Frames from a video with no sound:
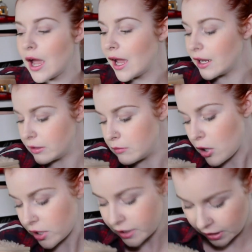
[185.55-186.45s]
And
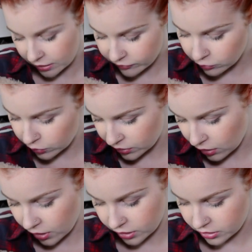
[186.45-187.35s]
mine, even with
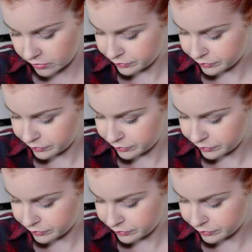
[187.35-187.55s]
like